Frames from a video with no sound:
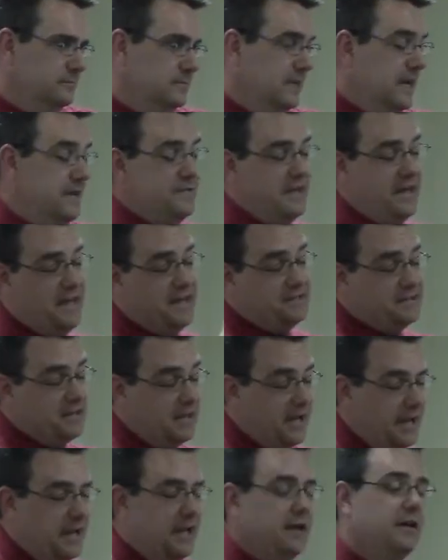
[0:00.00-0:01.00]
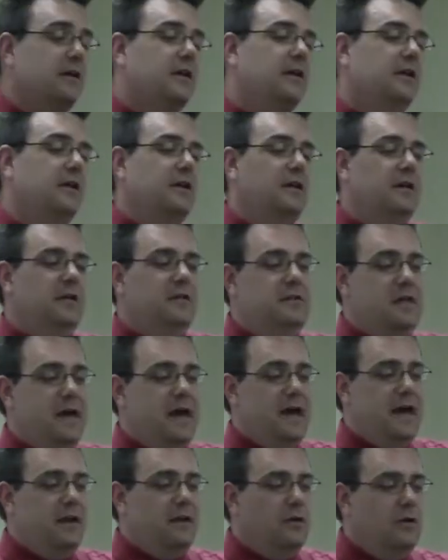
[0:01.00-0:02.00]
And they say
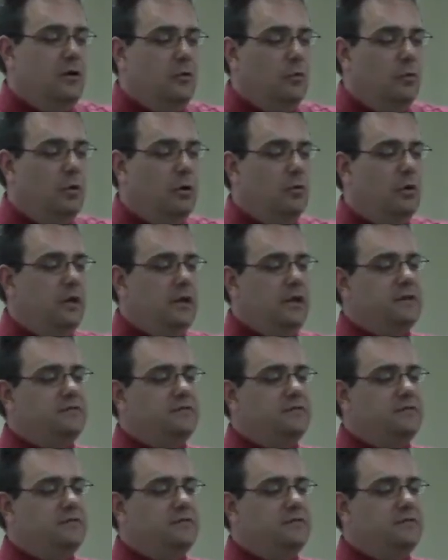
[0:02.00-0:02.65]
that, well,